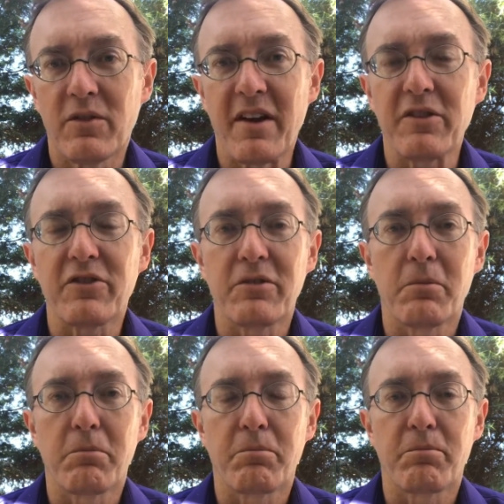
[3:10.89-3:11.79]
LAANC
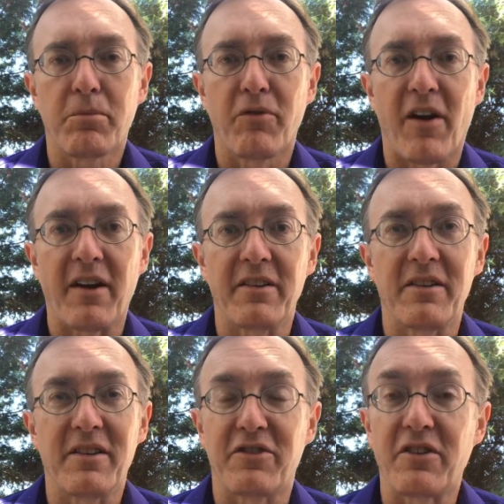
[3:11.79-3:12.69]

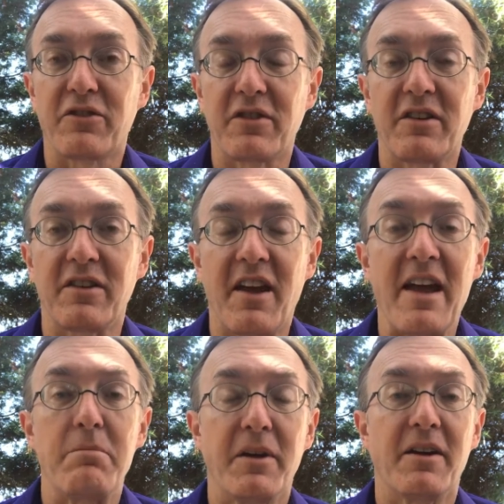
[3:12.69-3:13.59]
provided essentially an
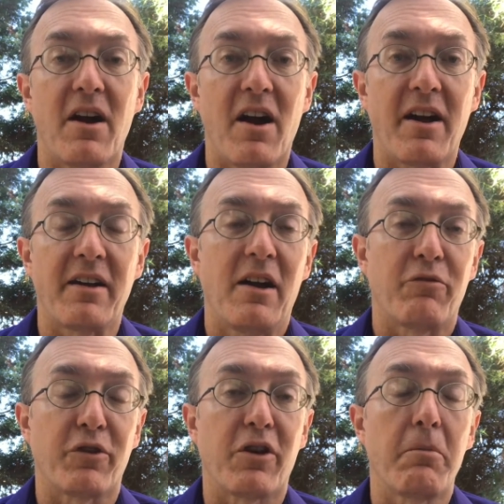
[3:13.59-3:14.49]
A P I
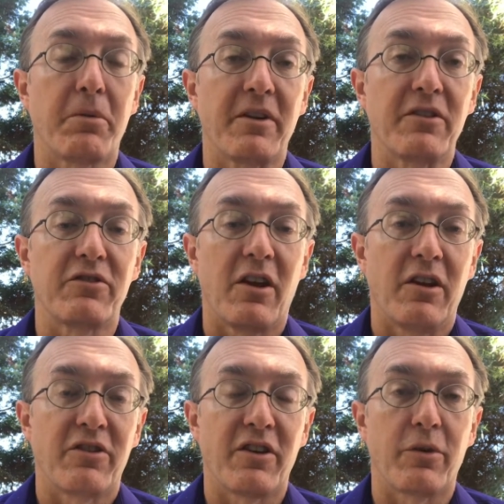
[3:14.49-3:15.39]
for companies
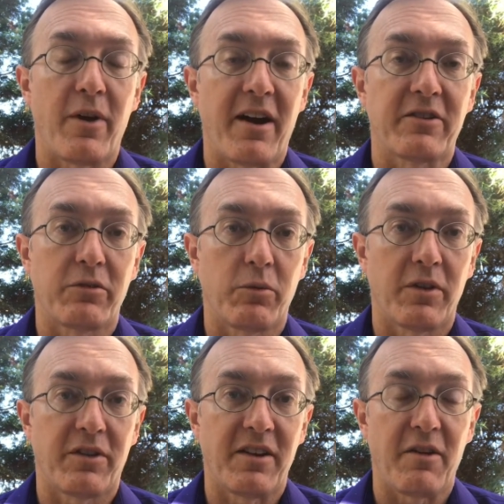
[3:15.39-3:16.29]
to interact
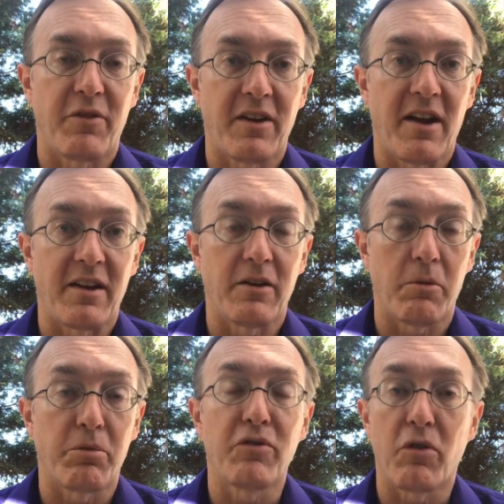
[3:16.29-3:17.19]
with the F A A
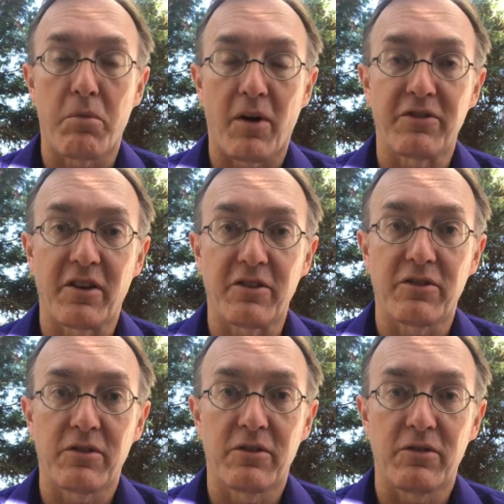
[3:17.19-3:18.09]
approval
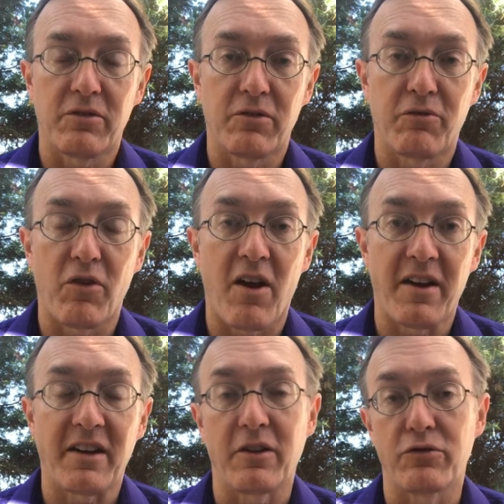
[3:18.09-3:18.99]
process to fly
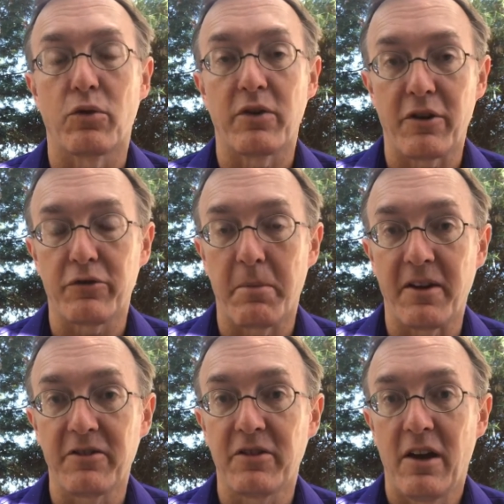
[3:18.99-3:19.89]
in controlled
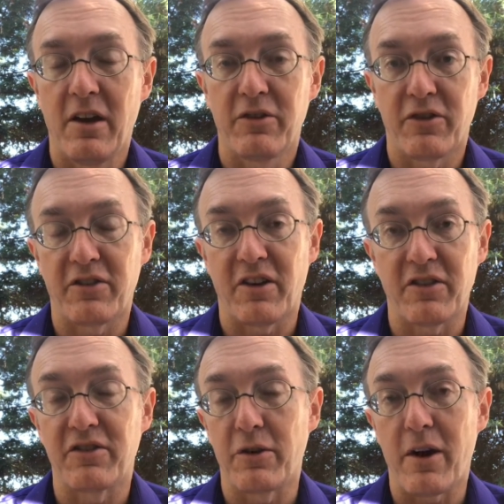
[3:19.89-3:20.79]
airspace, such
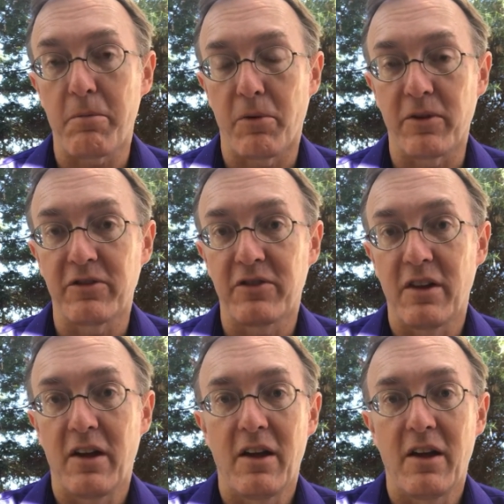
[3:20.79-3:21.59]
as near airports,